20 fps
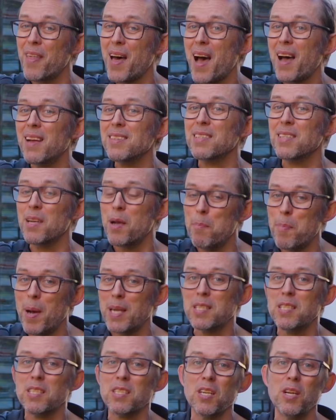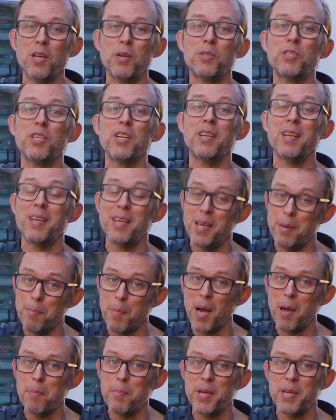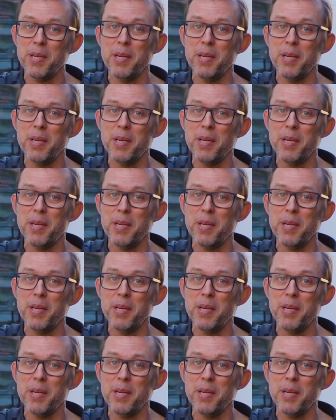And that's a better solution, in my